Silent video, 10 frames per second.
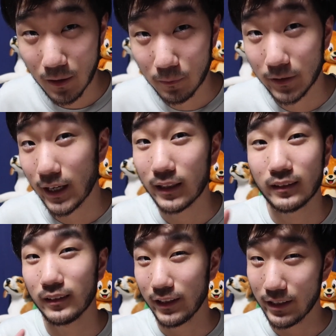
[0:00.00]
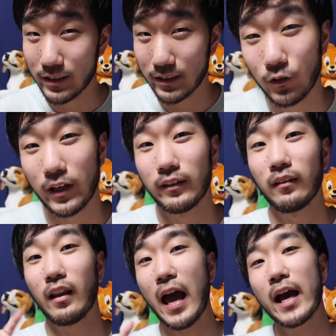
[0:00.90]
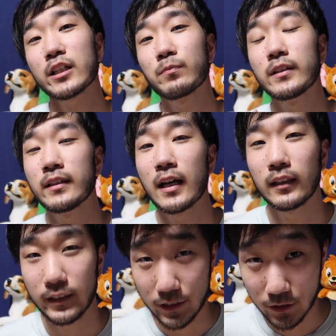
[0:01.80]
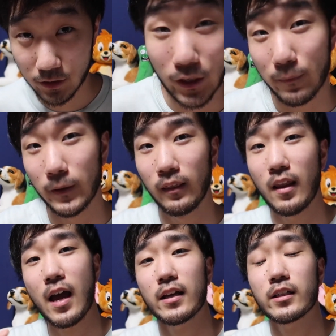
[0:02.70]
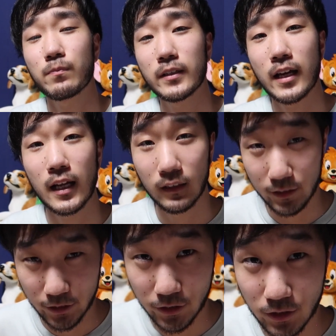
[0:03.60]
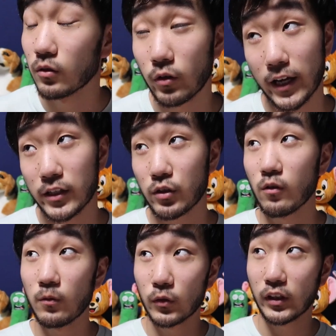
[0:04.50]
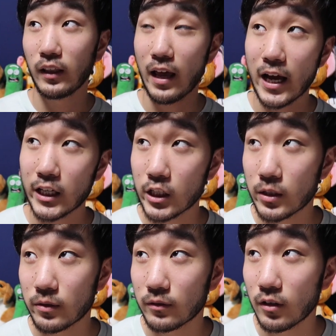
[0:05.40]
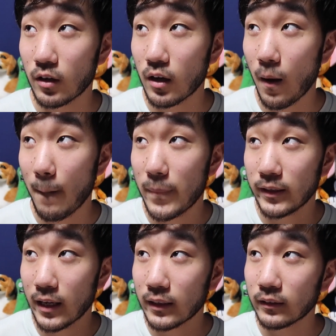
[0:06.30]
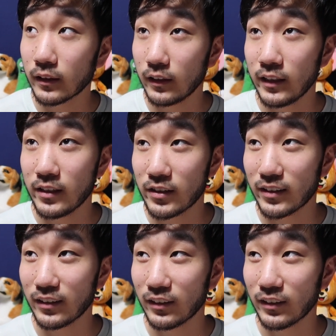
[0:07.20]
but not the least. Okay, the last but not least. Okay, but last but not least. Okay, so for the last but not the least